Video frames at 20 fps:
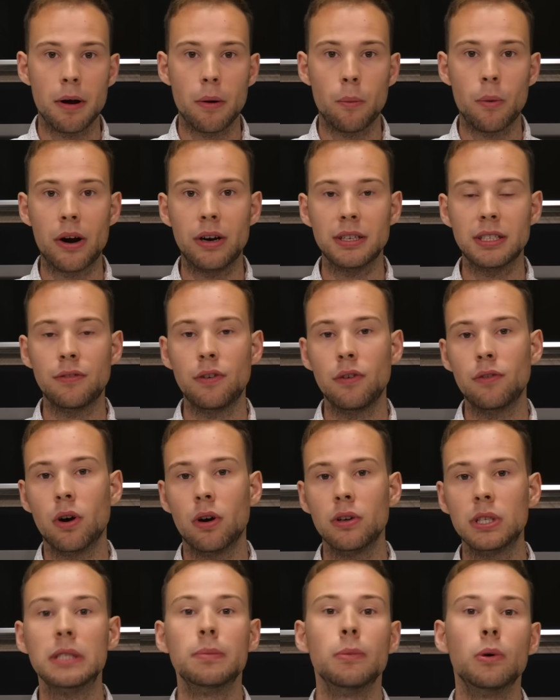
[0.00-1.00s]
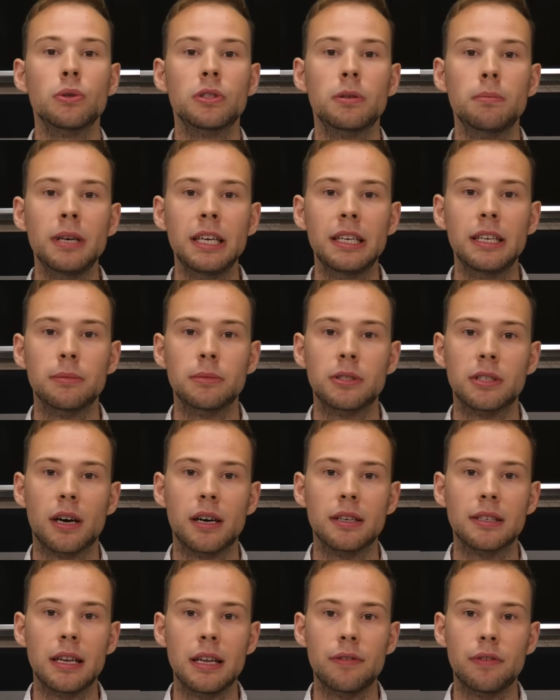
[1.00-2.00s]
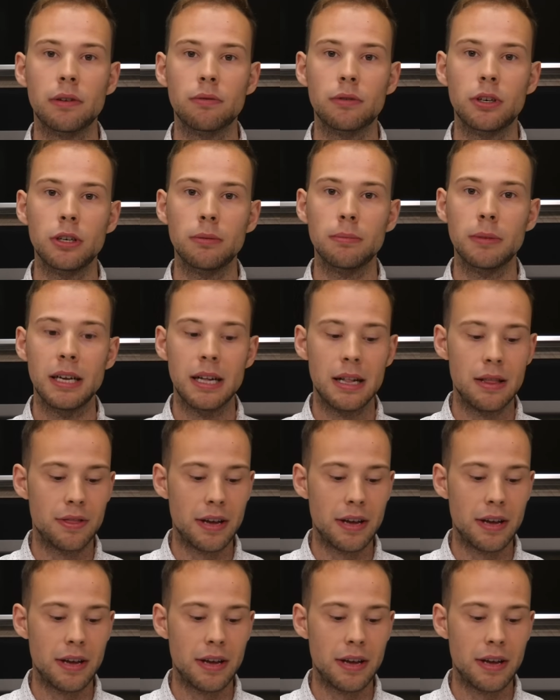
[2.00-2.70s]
Whereas if you've got a small to medium sized living room,